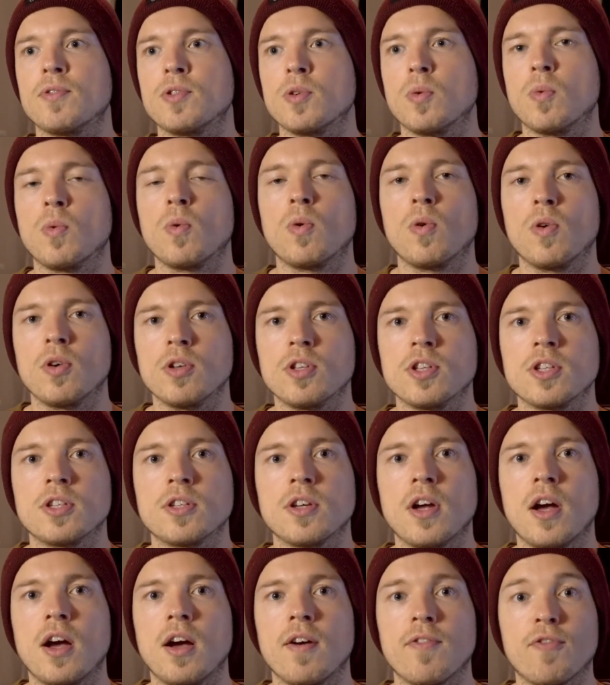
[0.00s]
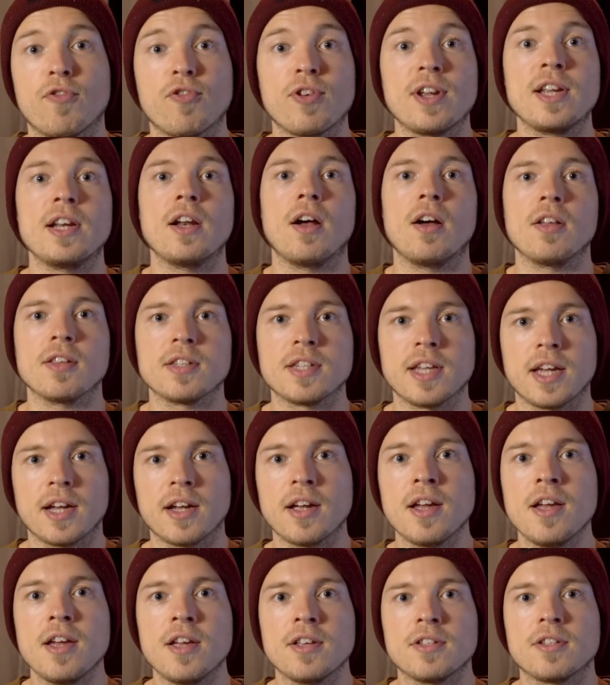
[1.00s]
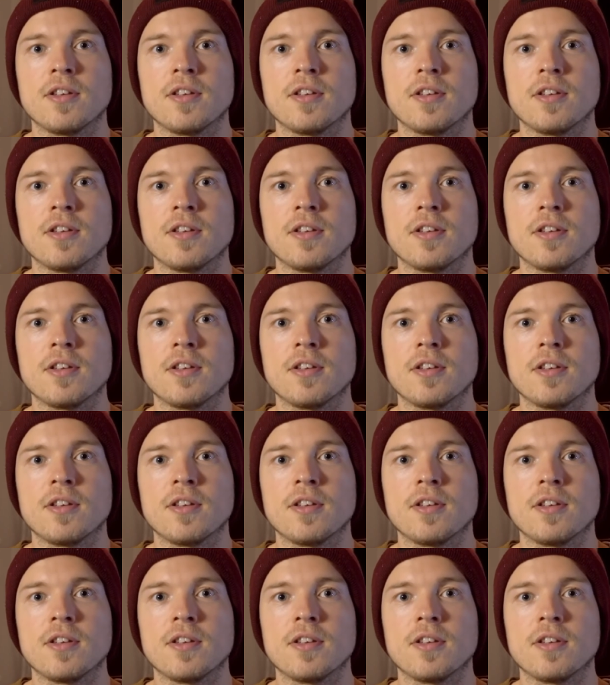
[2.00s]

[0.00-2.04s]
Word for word: towards freelancing,